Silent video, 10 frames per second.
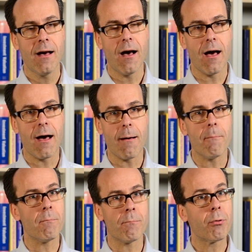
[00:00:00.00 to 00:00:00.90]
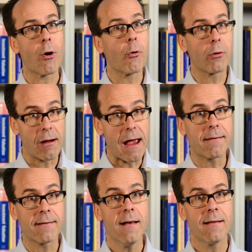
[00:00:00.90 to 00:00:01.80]

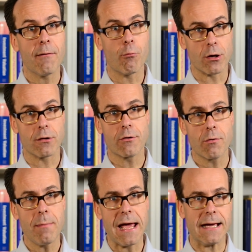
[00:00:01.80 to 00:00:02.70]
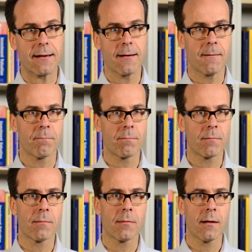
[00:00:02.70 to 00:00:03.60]
progress they wanted to make.
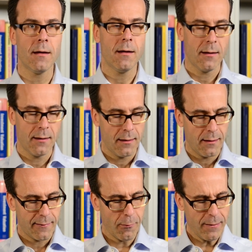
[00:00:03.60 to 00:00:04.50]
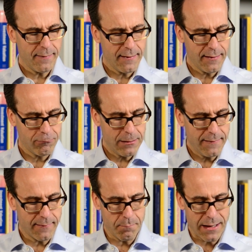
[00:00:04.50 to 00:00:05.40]
So what's the
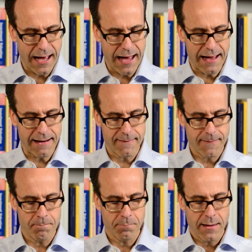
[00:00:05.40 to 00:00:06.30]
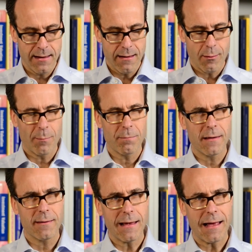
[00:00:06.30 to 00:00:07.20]
reason behind?
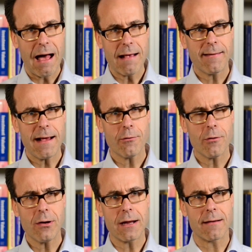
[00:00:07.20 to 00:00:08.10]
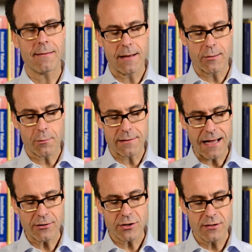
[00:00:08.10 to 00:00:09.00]
I said earlier in the
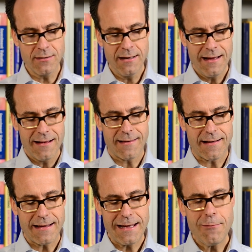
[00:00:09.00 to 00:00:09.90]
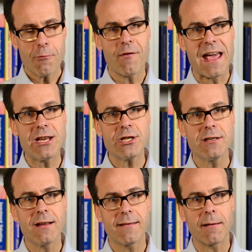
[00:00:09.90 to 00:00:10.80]
introduction that
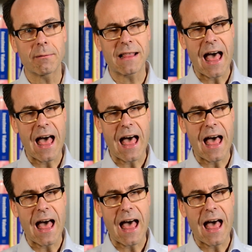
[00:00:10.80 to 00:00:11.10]
innovation is an